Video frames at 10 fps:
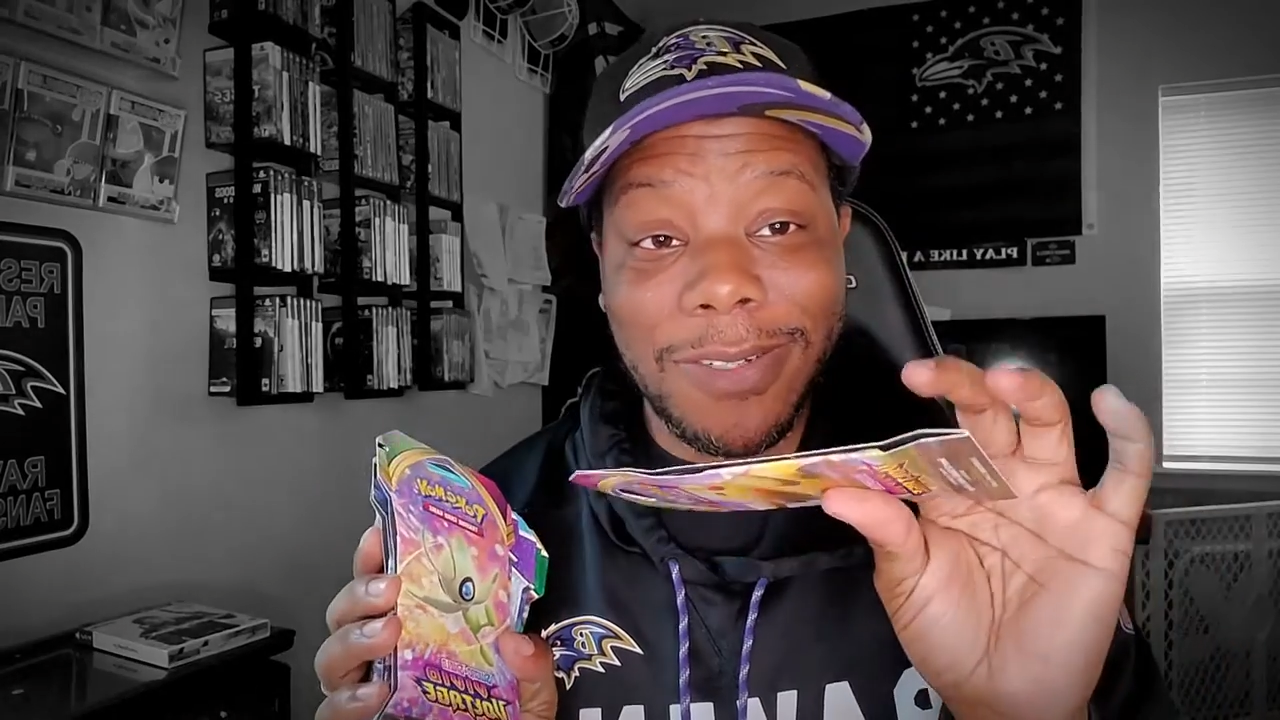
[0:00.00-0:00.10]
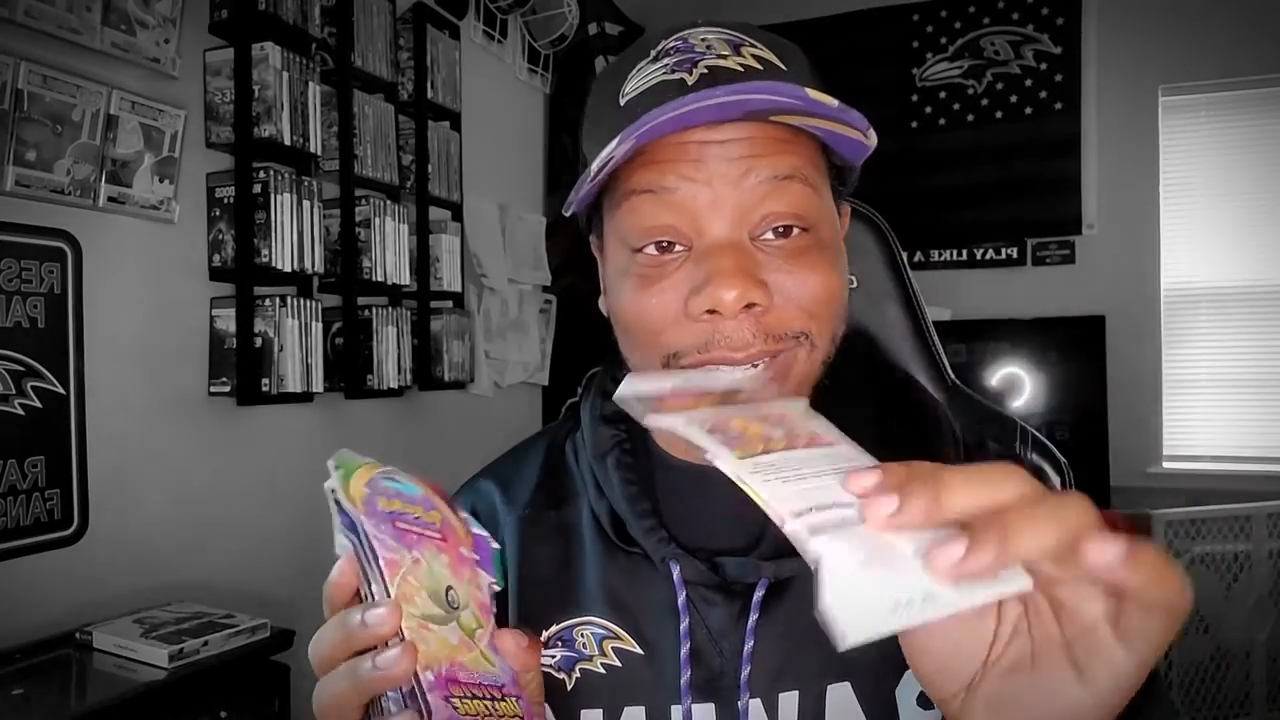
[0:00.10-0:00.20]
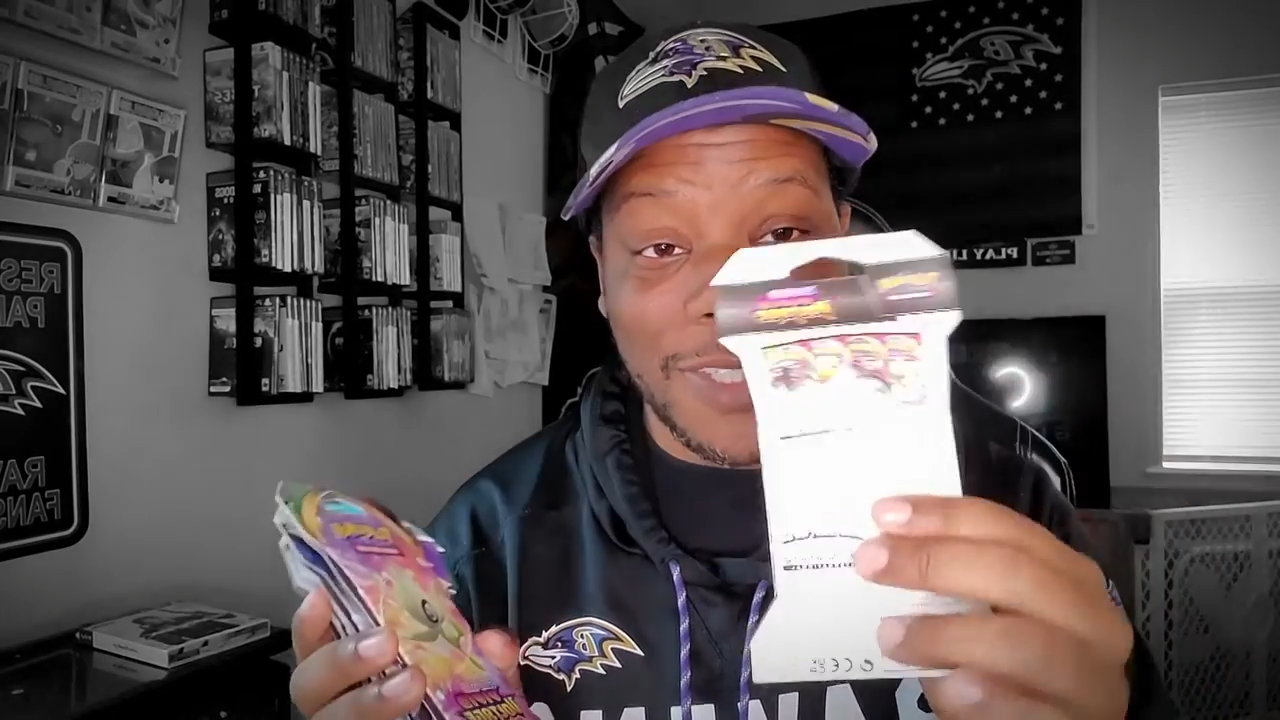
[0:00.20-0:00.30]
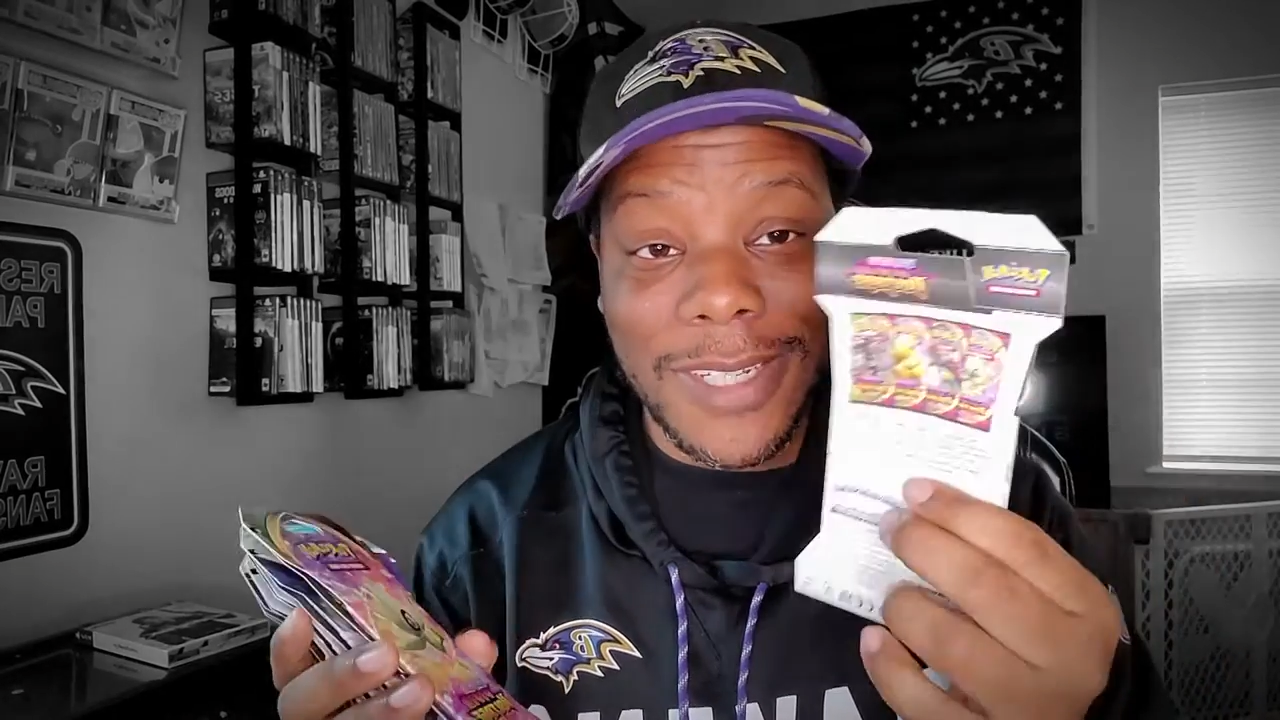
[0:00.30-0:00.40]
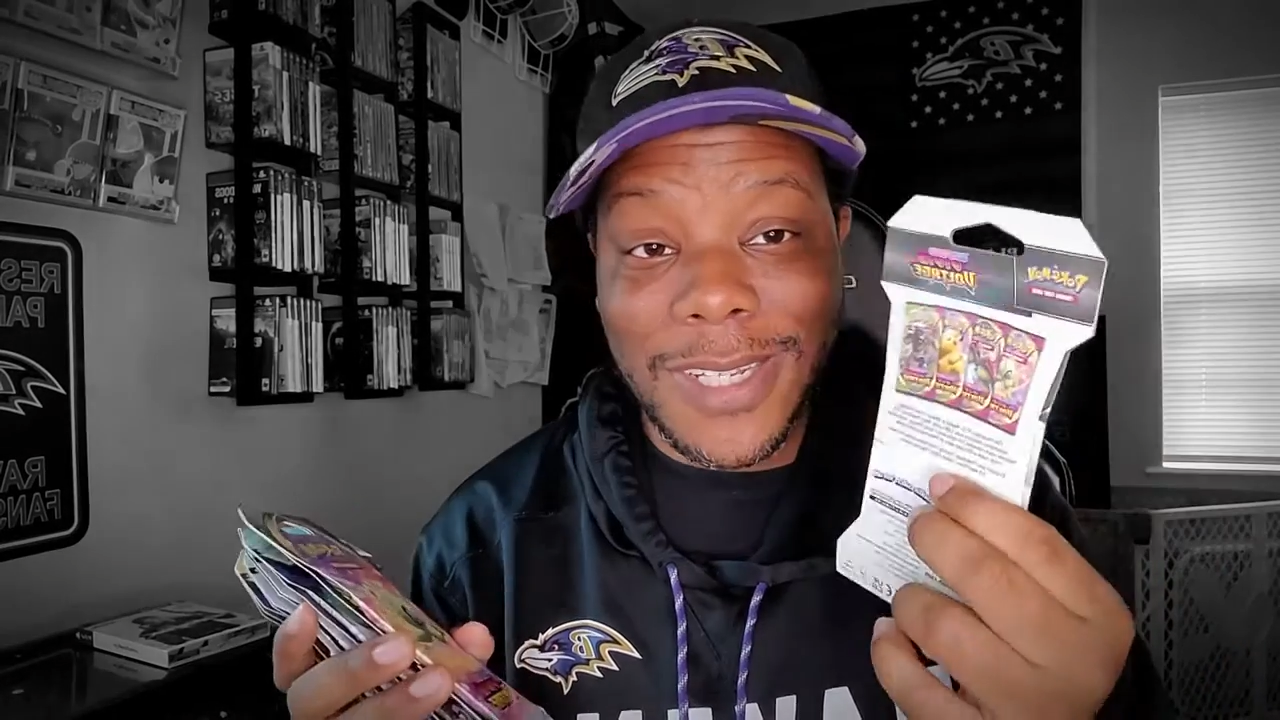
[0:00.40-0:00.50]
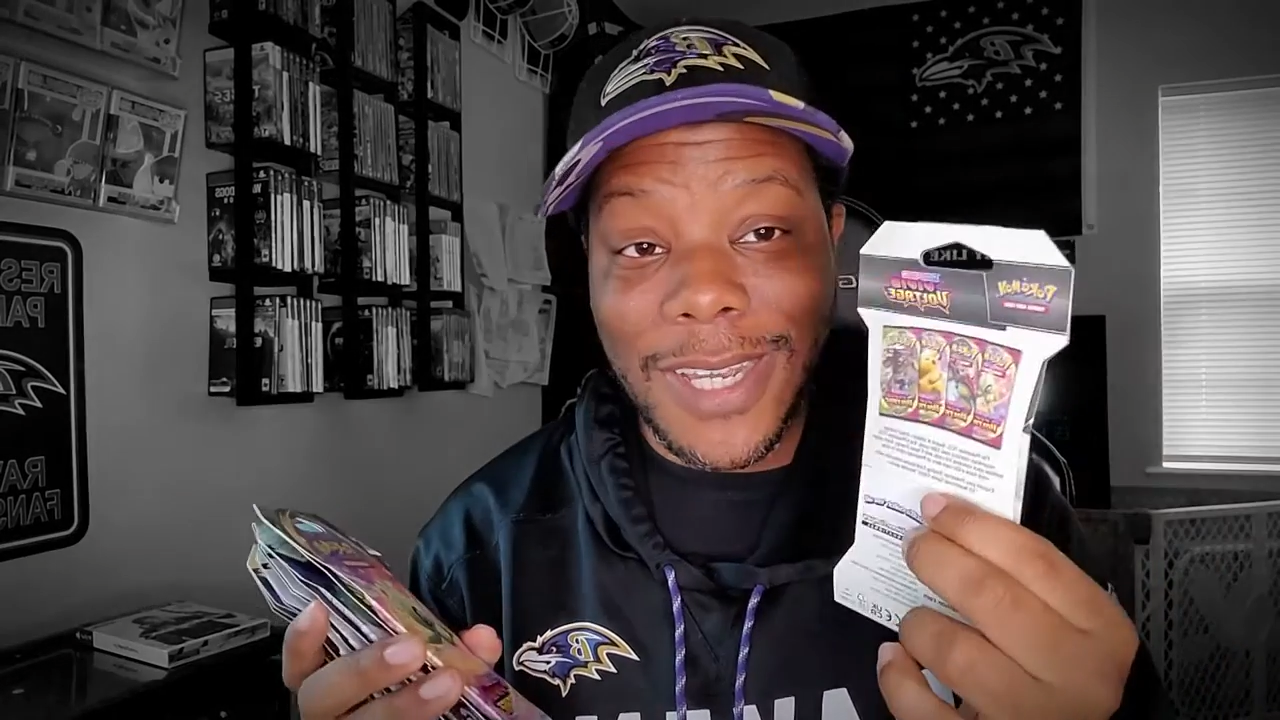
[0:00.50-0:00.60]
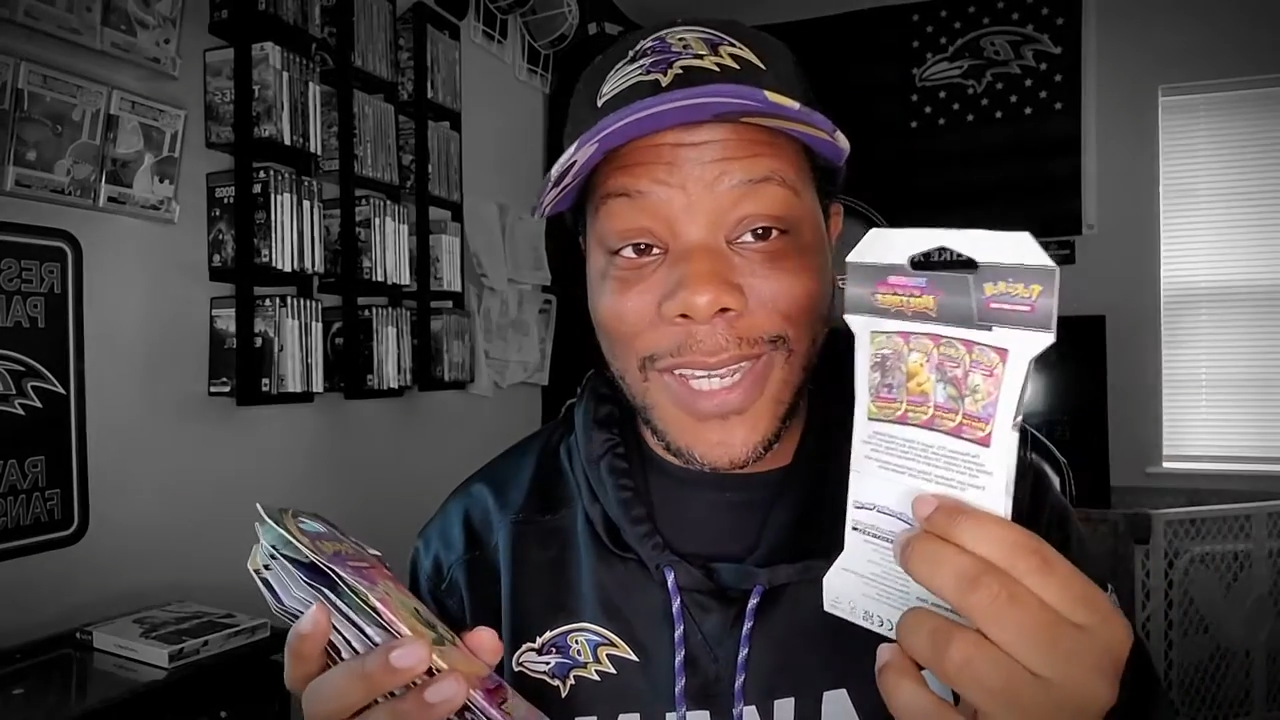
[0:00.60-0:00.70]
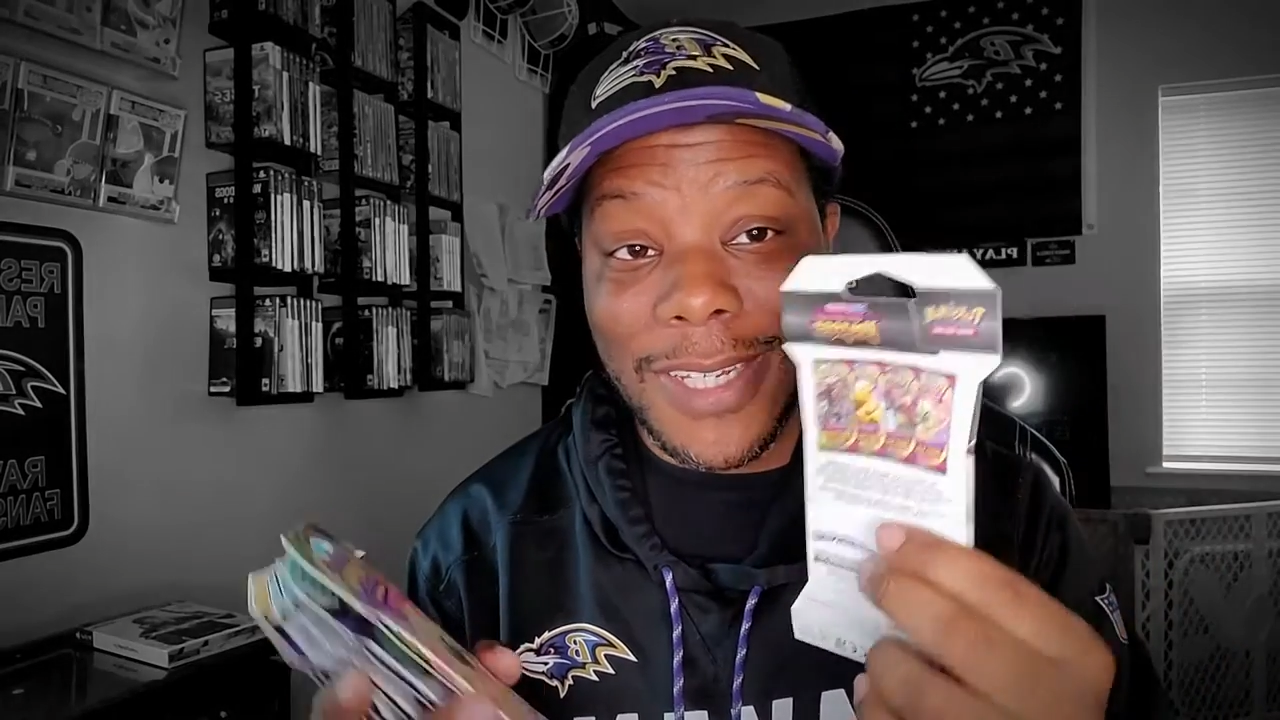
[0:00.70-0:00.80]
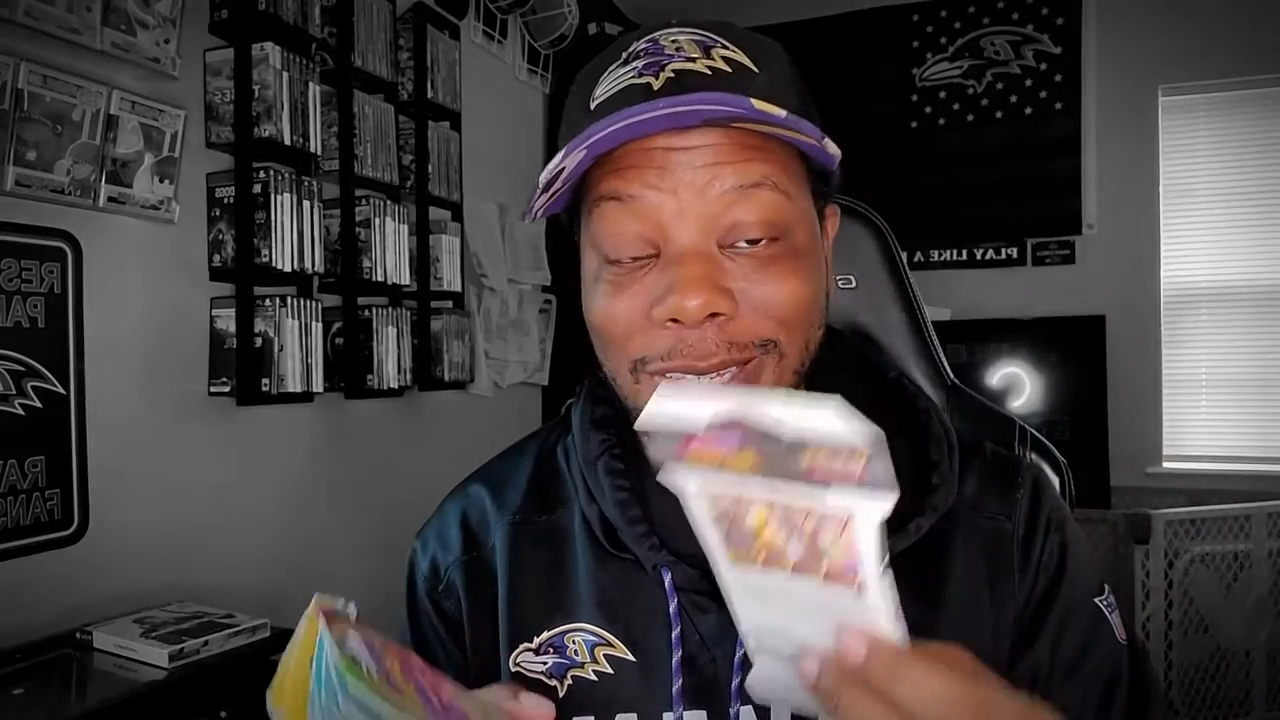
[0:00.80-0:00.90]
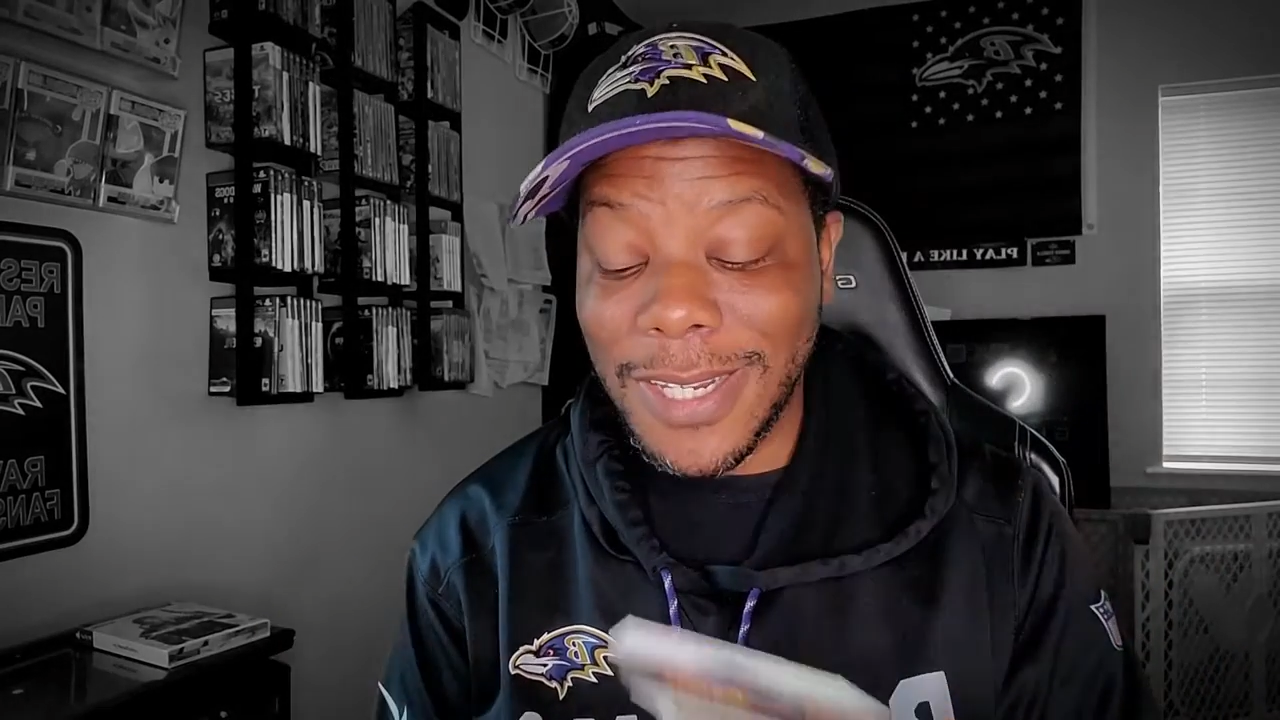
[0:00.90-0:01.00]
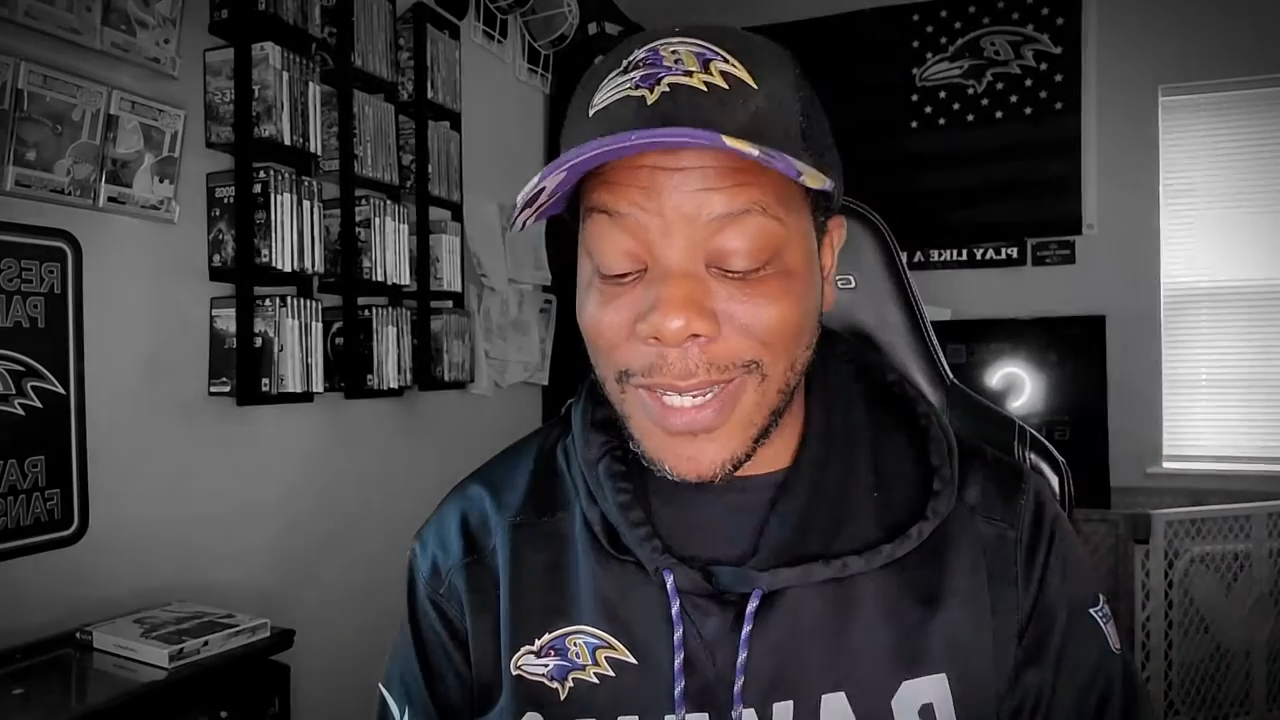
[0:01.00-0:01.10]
just in case.